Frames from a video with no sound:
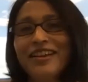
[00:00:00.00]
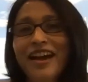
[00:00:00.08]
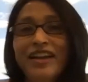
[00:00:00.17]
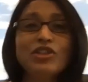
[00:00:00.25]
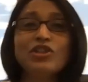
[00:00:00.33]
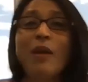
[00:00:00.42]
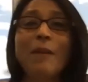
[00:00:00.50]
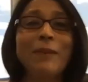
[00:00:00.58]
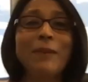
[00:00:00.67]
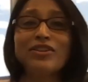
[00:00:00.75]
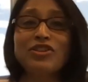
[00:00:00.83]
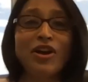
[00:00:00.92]
I used my
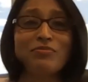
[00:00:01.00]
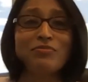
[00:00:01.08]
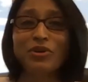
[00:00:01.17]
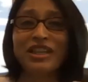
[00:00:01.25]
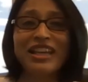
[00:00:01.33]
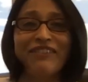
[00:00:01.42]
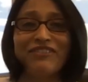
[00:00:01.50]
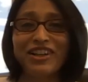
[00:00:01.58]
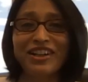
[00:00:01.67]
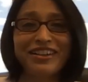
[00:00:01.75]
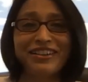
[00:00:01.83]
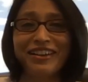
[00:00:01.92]
Peloton more than
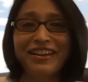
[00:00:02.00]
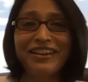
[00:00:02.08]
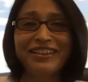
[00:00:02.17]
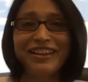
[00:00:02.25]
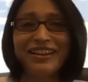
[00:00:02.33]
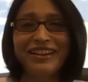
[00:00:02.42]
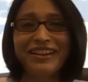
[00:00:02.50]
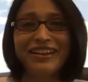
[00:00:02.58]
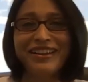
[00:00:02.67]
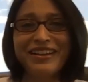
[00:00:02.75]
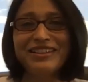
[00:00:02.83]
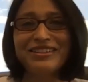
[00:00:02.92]
ever
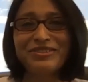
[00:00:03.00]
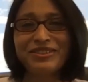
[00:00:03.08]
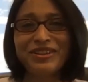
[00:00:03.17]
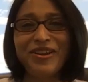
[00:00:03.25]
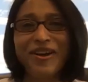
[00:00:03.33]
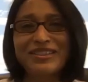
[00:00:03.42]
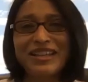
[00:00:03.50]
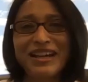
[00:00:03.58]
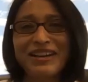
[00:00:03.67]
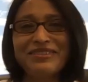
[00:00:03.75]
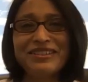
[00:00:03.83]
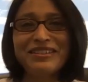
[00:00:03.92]
through the
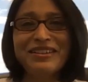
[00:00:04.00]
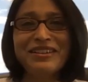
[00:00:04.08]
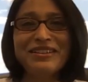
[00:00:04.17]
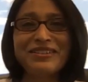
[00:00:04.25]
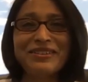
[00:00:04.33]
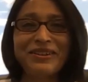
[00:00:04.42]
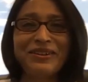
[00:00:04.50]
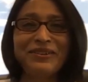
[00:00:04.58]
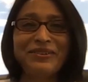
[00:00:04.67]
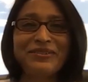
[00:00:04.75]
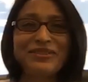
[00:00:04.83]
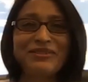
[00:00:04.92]
lockdown.
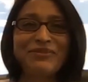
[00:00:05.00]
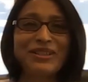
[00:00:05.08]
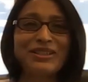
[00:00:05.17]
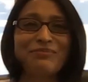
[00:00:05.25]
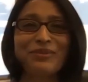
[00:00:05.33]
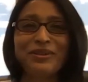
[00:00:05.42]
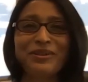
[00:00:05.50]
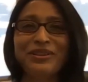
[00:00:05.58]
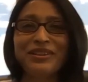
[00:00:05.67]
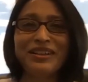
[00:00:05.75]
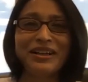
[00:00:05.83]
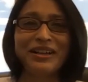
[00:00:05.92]
So, so multiple,
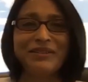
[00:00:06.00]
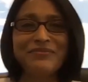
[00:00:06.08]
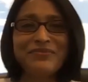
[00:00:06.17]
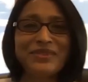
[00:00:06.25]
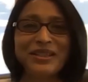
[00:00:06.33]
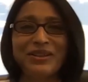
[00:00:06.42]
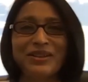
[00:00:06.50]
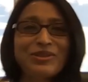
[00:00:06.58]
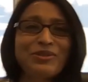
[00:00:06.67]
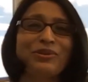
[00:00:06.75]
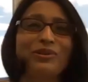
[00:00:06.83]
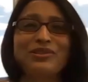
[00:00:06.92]
um, you know,
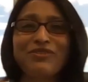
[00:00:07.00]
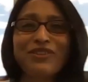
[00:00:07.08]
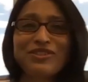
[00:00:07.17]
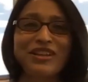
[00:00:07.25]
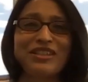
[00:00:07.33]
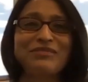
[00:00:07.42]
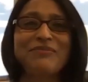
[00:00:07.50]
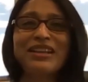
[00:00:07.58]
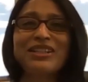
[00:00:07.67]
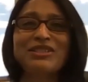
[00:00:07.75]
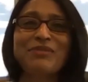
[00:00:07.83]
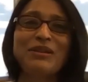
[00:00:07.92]
tools for stress
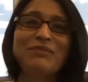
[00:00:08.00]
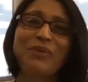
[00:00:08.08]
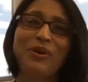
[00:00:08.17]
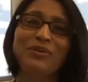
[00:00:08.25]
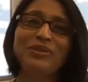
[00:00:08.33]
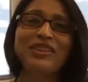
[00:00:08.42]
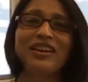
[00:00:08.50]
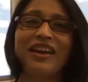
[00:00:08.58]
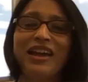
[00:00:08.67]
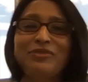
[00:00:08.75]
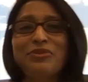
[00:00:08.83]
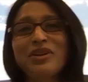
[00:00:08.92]
management, both uh,
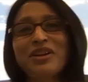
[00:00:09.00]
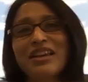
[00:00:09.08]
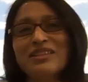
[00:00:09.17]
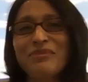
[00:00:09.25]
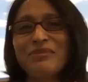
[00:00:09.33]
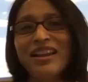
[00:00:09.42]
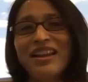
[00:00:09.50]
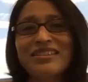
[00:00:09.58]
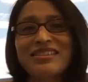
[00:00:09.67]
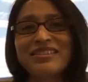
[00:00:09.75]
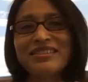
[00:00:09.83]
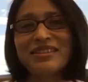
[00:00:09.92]
at work as well
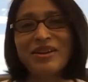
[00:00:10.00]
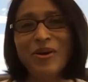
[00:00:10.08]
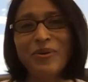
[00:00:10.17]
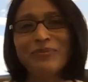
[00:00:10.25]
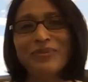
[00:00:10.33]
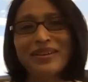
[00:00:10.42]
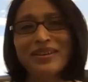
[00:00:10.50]
as home.